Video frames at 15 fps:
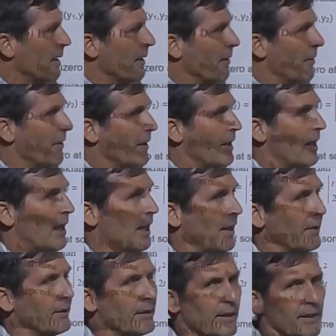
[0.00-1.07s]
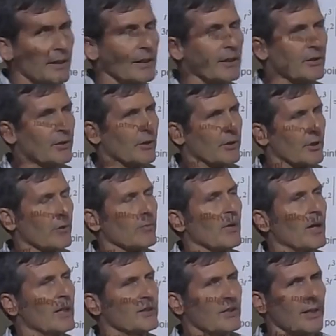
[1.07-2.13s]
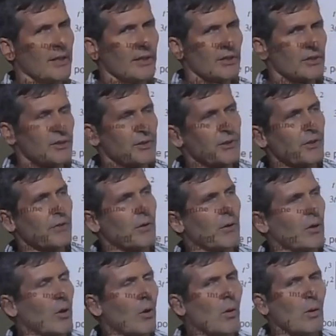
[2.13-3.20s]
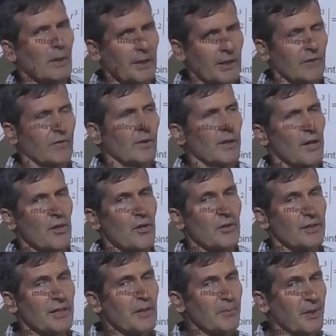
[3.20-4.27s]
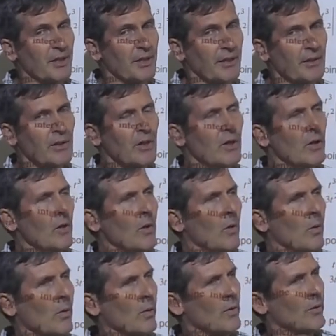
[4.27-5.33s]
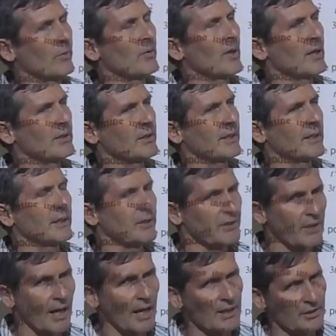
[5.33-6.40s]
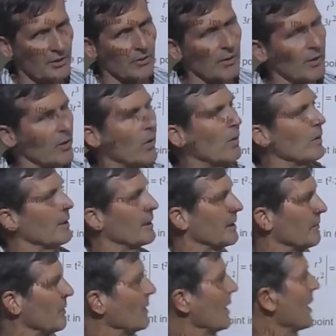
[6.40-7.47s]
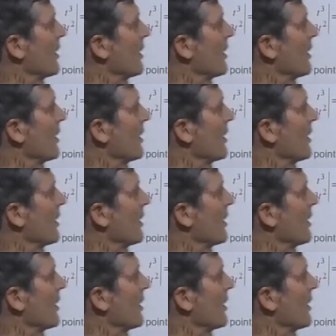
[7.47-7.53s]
then either their Wronskian is zero on the whole interval and they're dependent, or the Wronskian is non-zero on the whole interval and